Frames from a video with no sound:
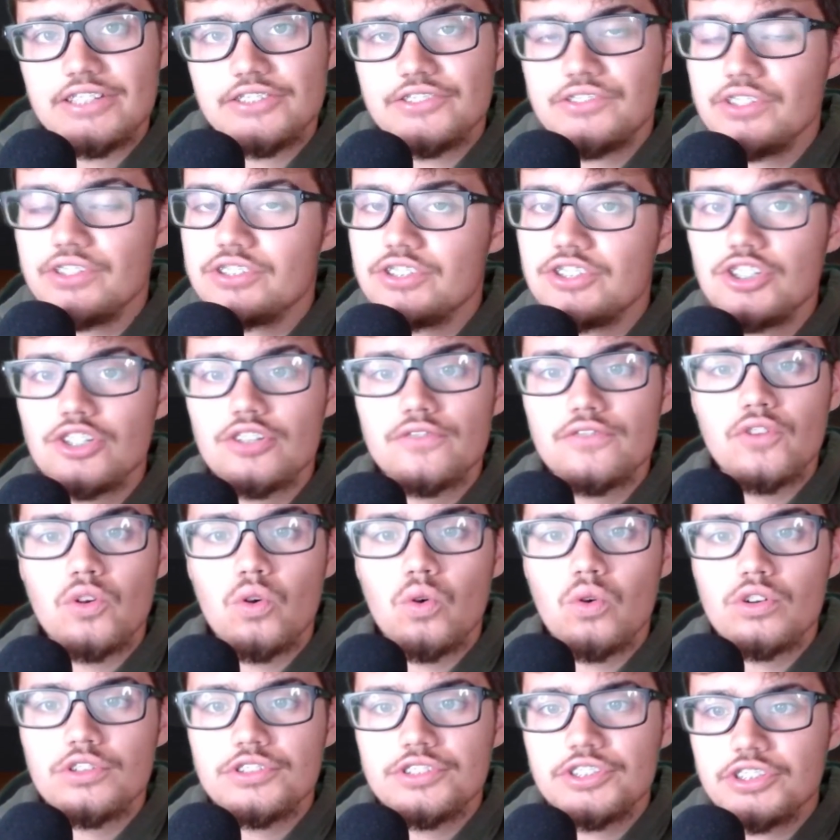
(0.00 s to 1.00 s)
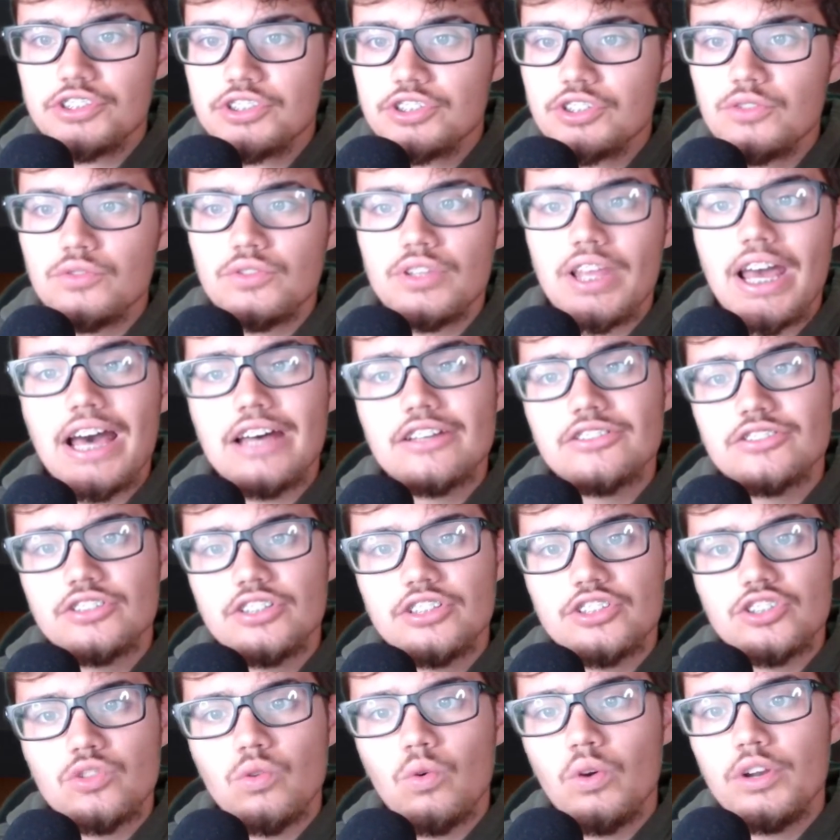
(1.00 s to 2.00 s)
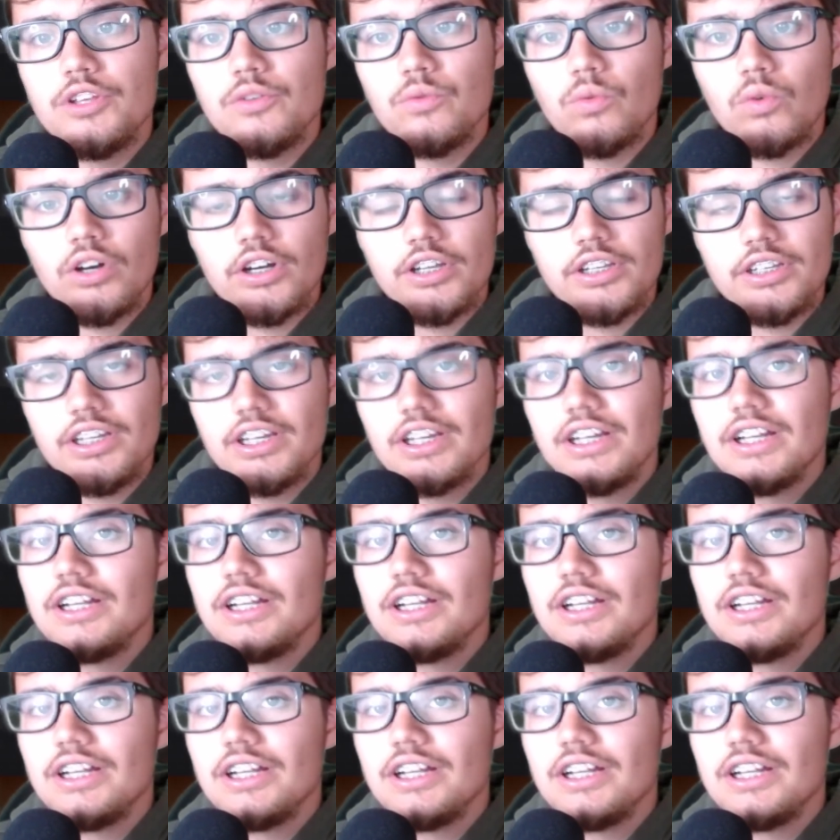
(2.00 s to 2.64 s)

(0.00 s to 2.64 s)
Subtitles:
This year, of course, is 2021.